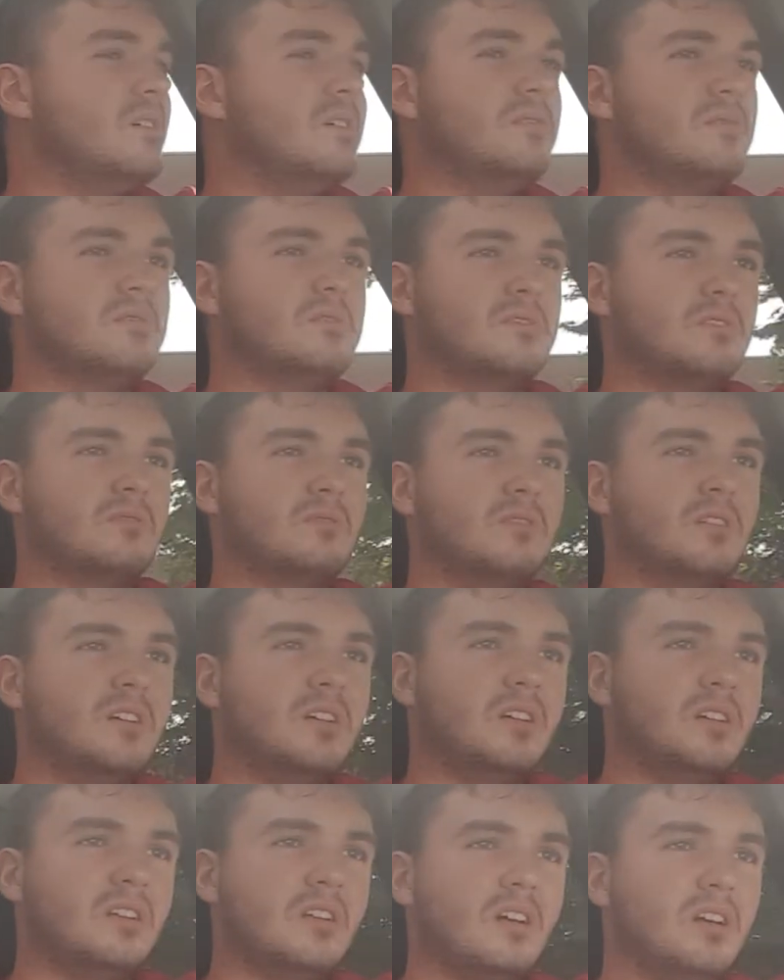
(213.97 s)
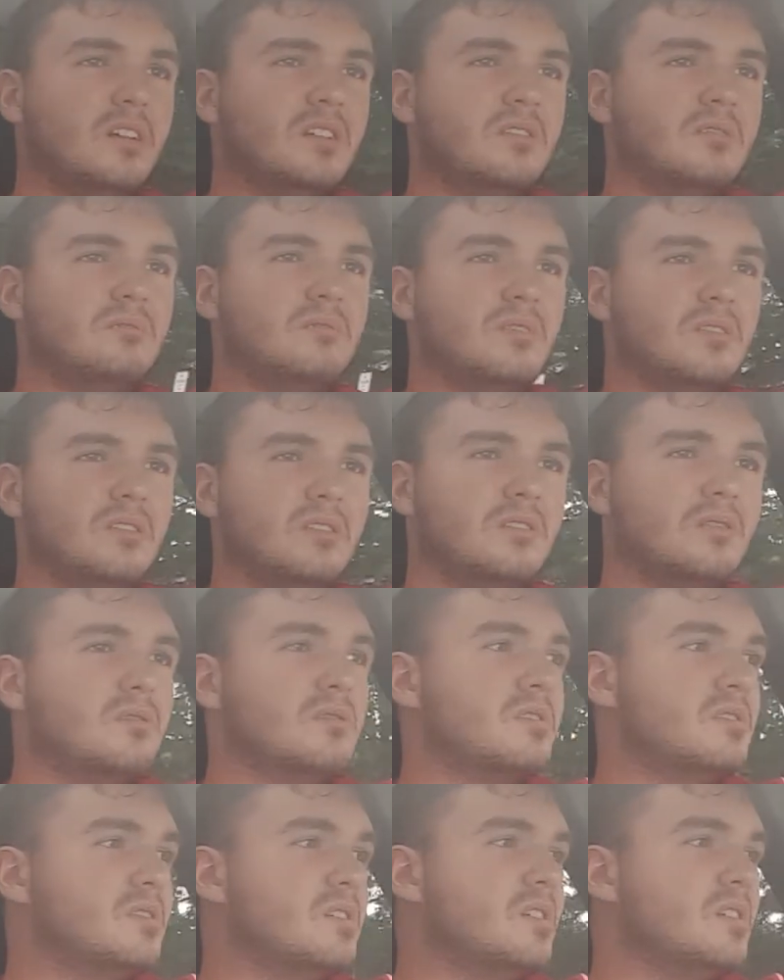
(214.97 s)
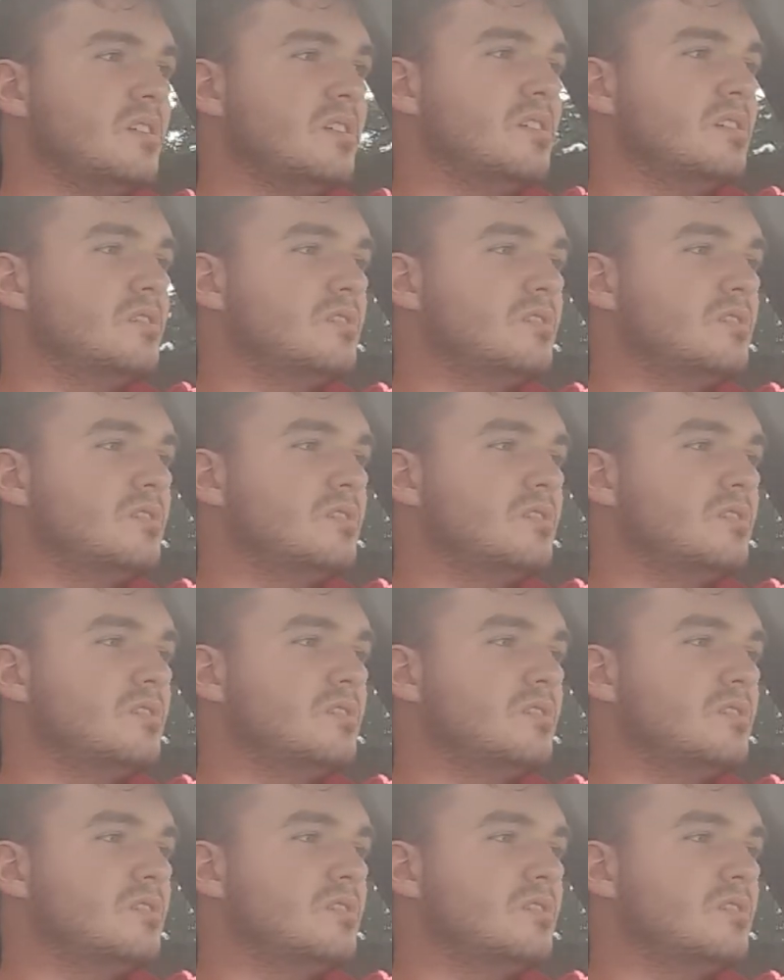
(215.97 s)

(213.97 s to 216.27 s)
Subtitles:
it was alright. I didn't really notice any